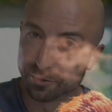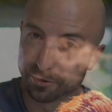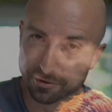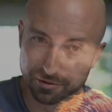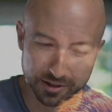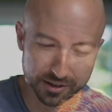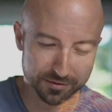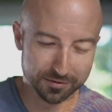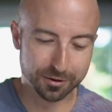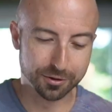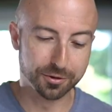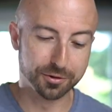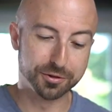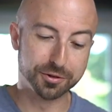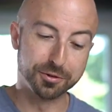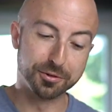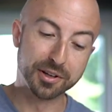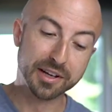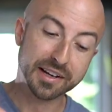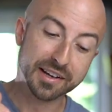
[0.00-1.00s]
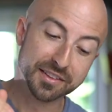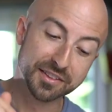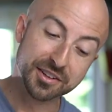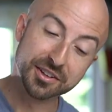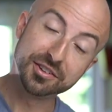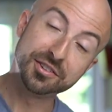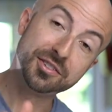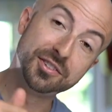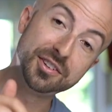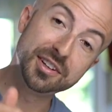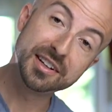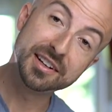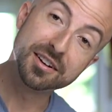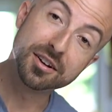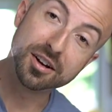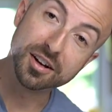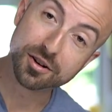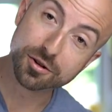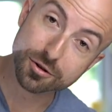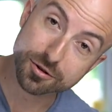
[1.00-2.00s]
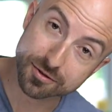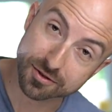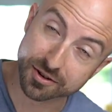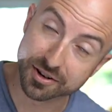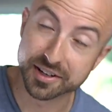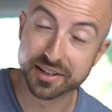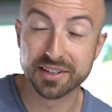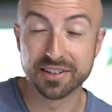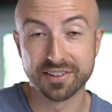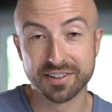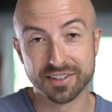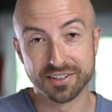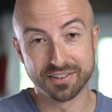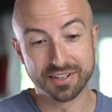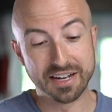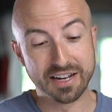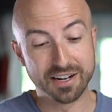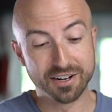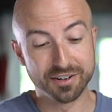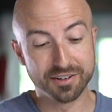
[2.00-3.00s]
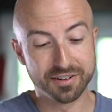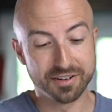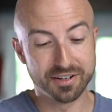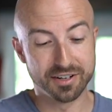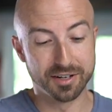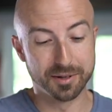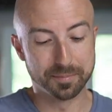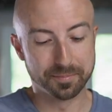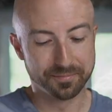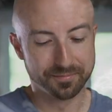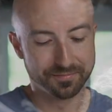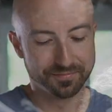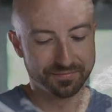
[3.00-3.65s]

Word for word: was a great photo shoot. This did not overheat the entire time.